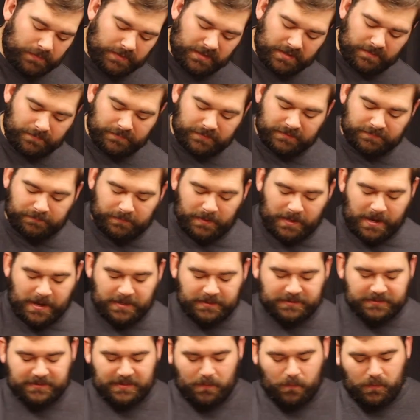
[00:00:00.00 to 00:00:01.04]
to pick up these
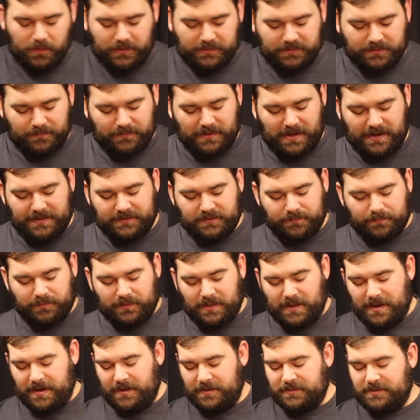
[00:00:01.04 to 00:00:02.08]
pliers because I wanted some nicer
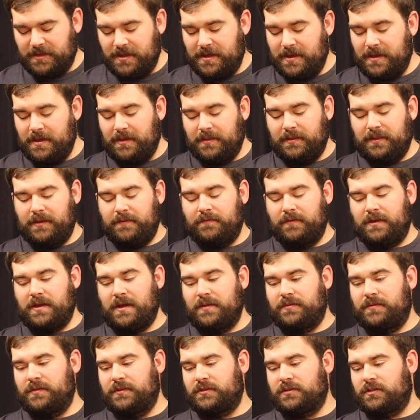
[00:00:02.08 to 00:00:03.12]
pliers. They even
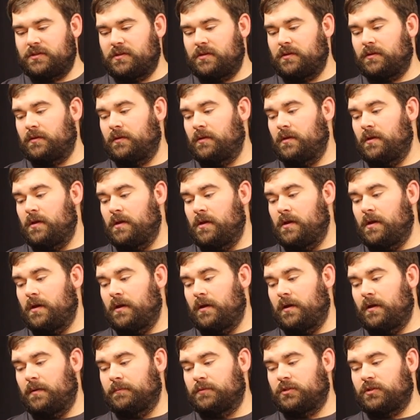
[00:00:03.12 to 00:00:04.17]
got this
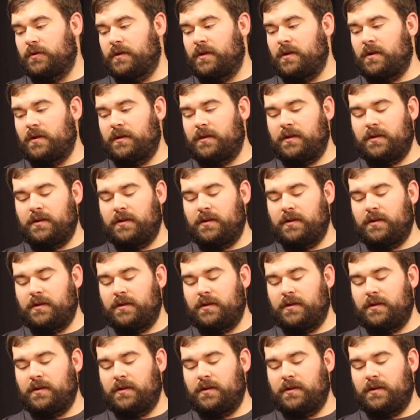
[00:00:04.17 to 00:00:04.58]
string on